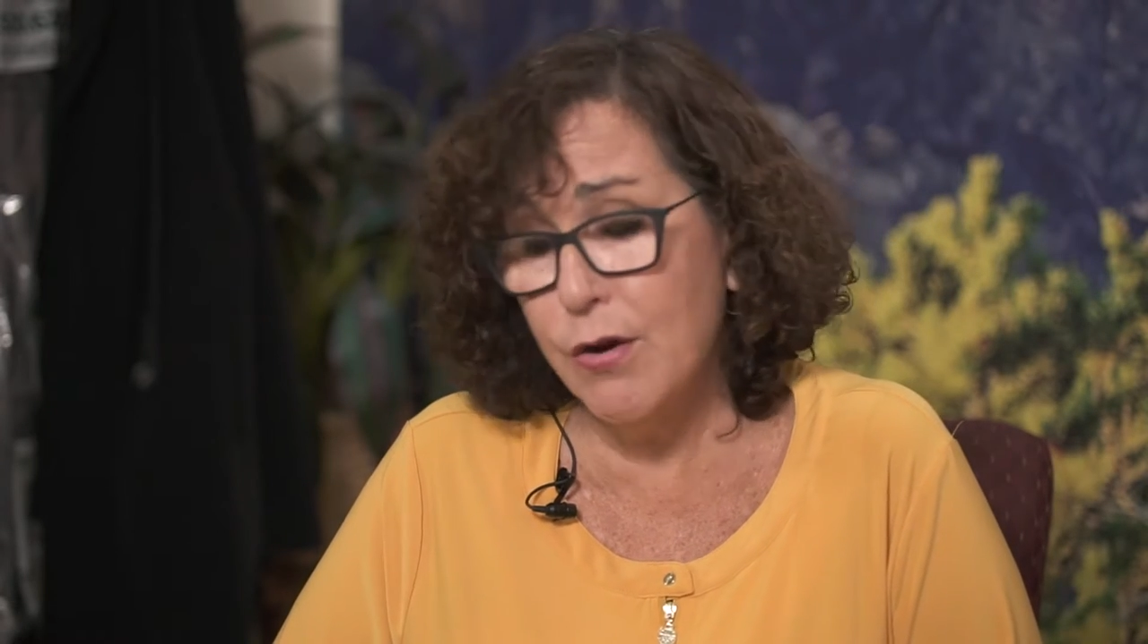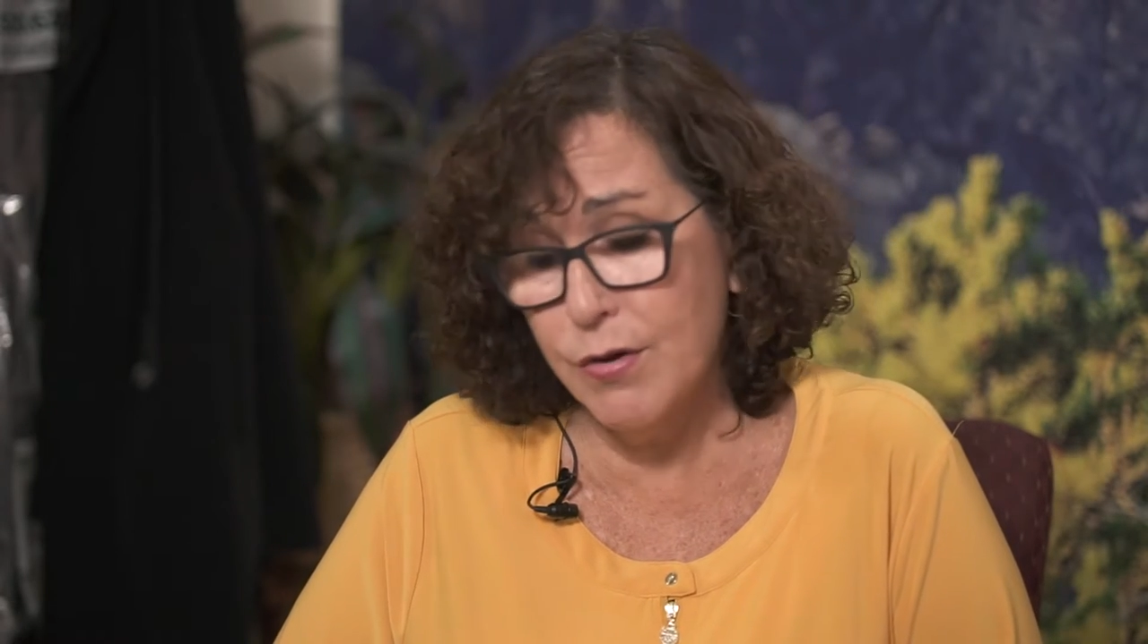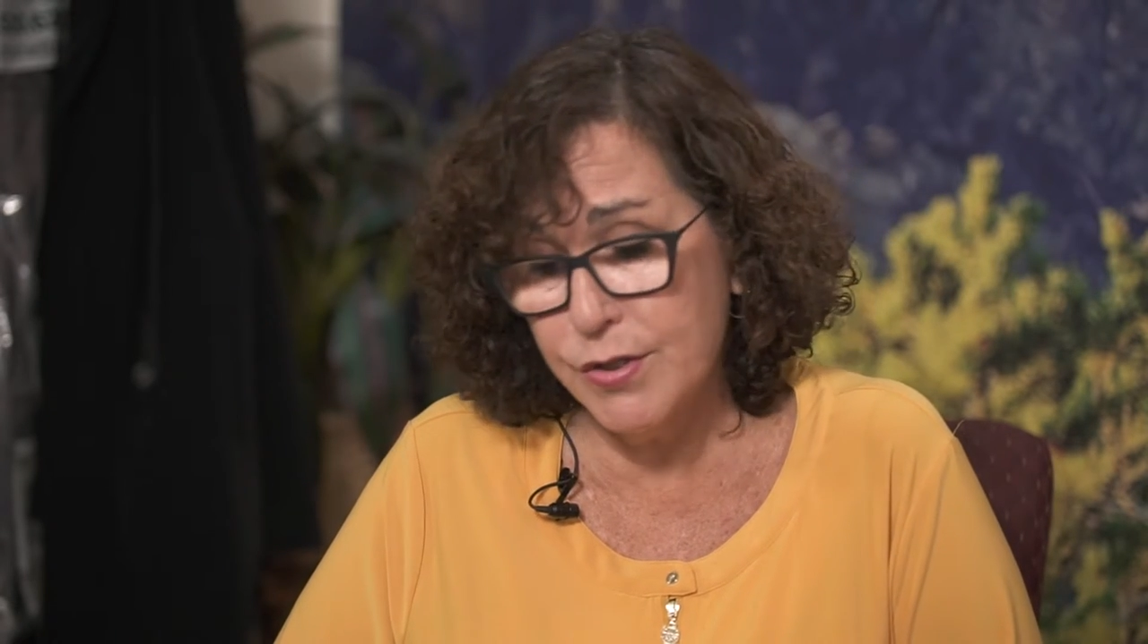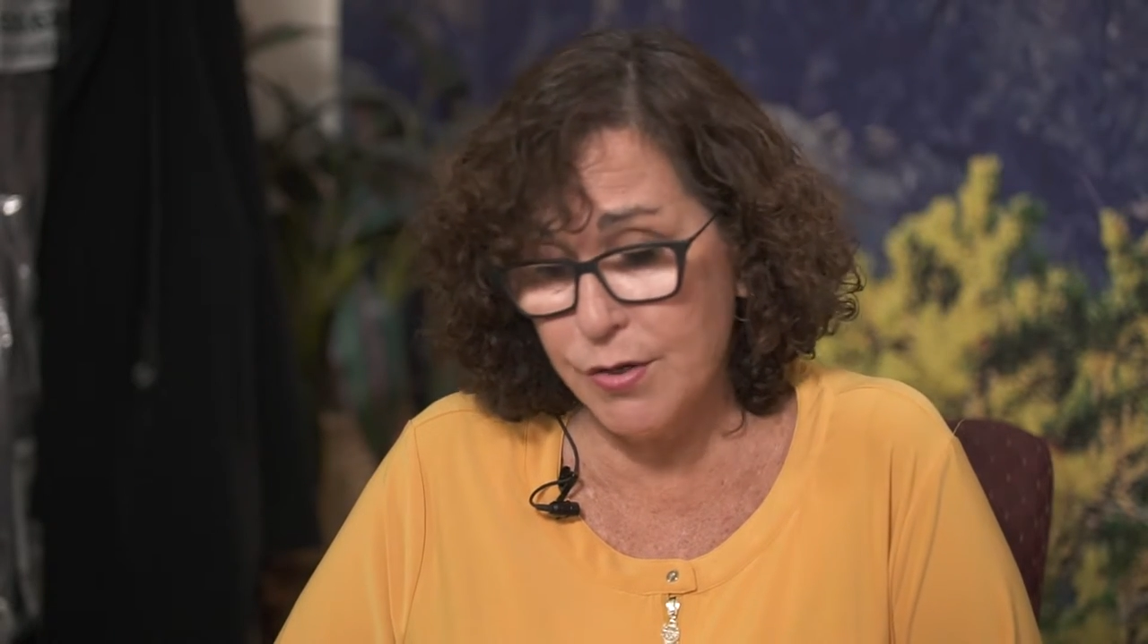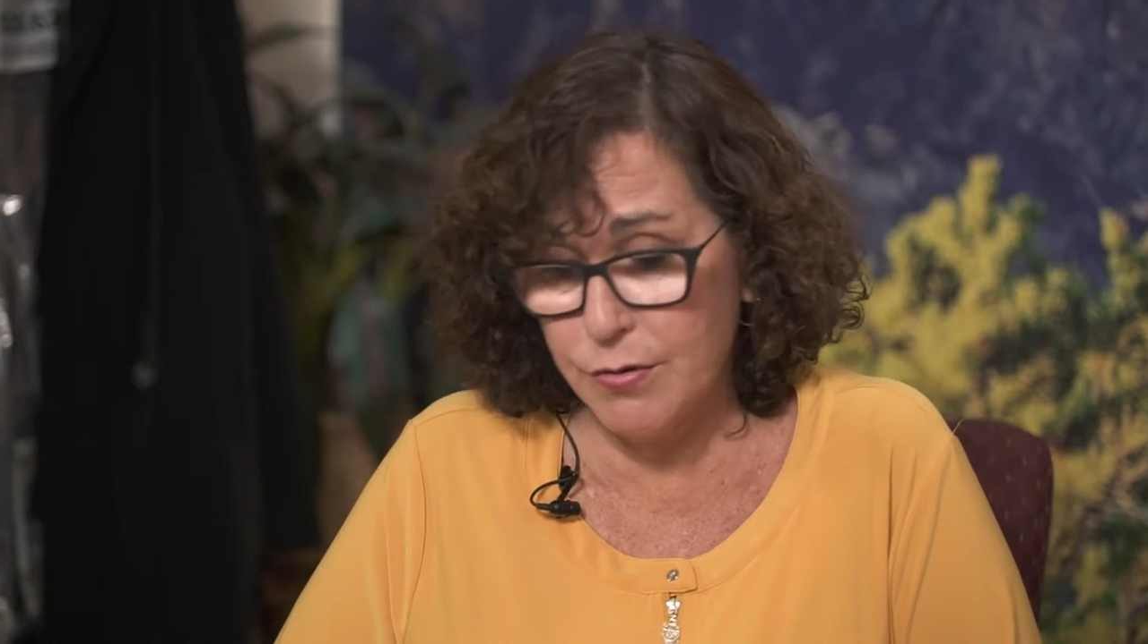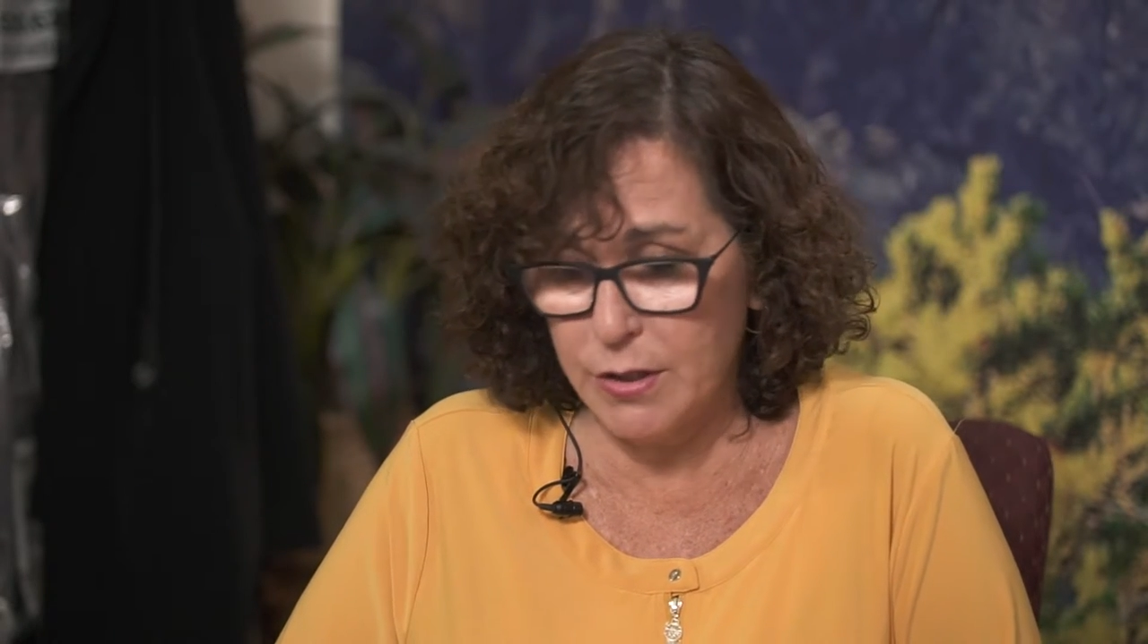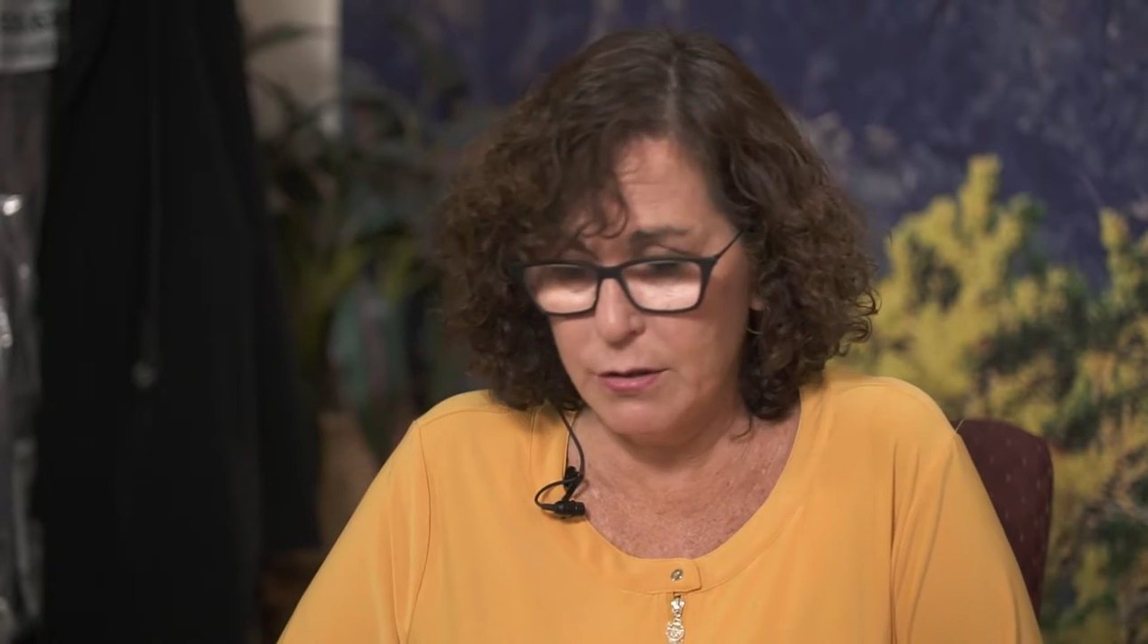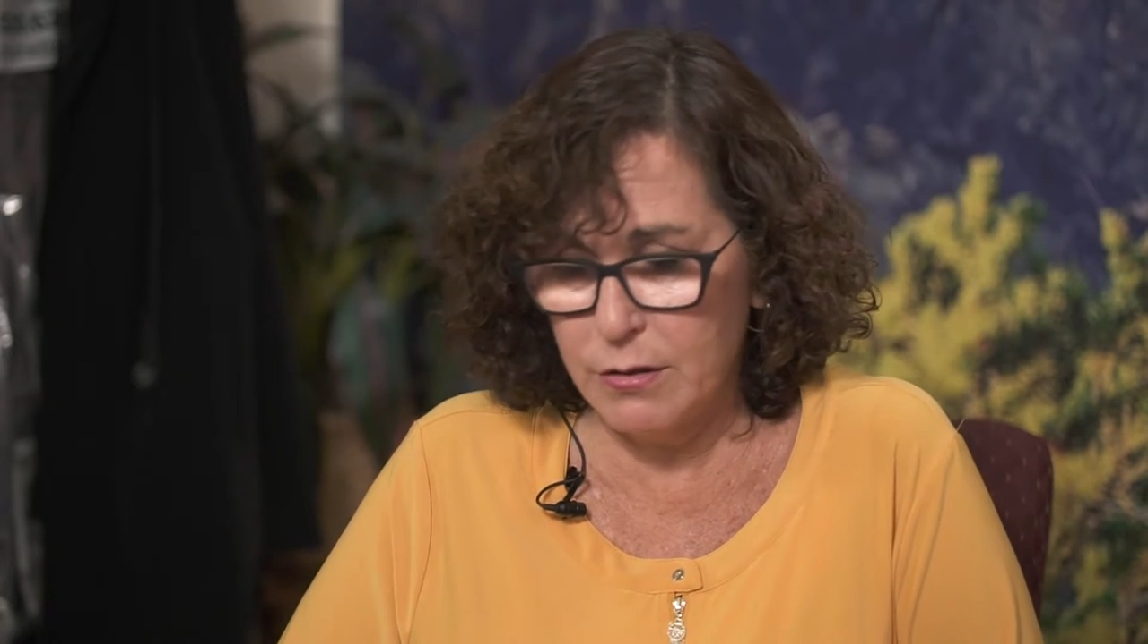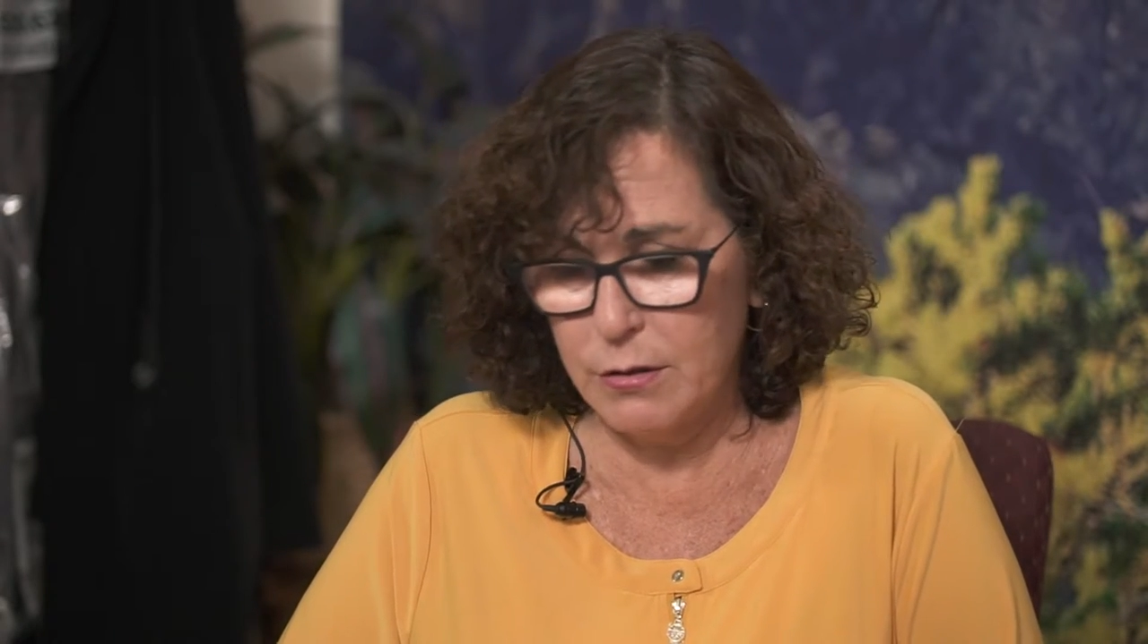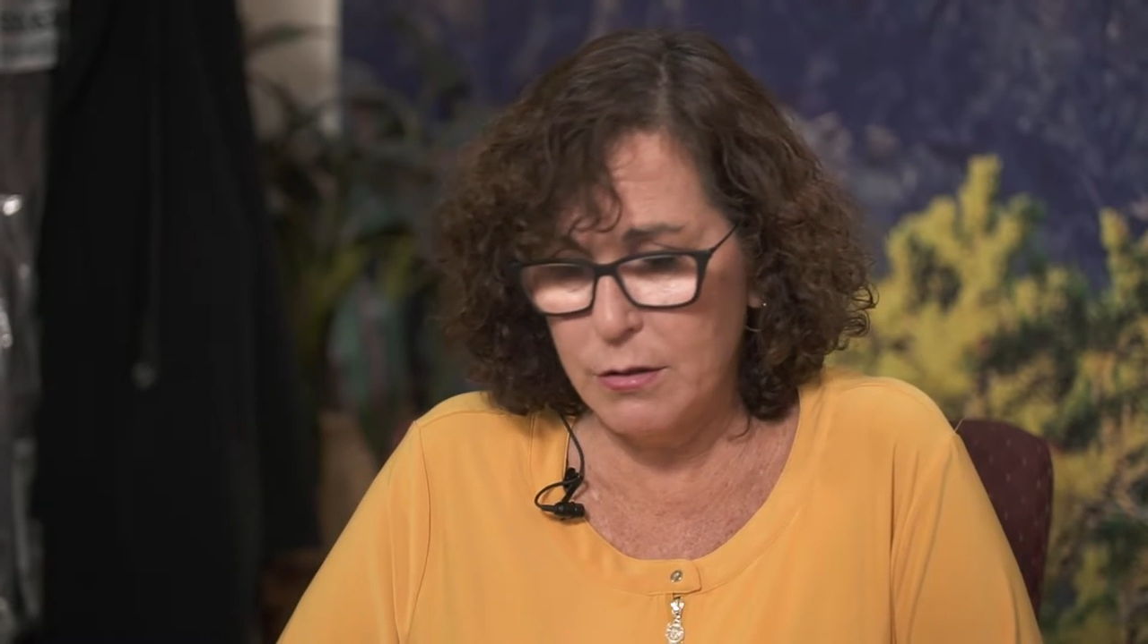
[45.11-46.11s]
Arizonan.